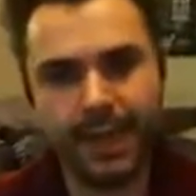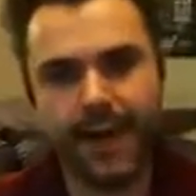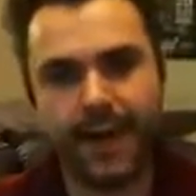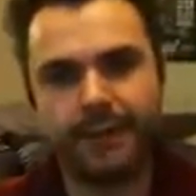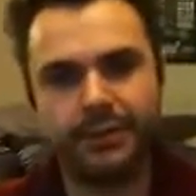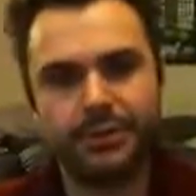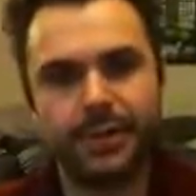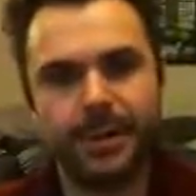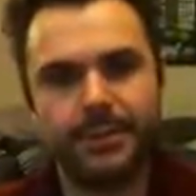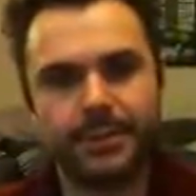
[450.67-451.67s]

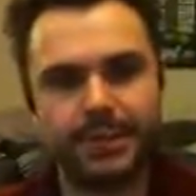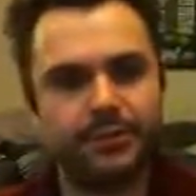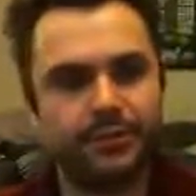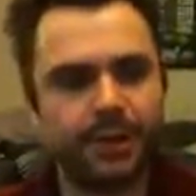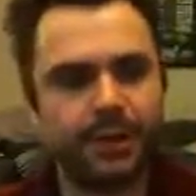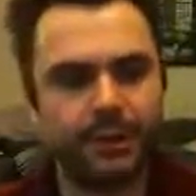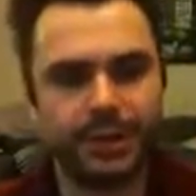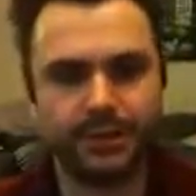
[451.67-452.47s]
2-up armor save is really good,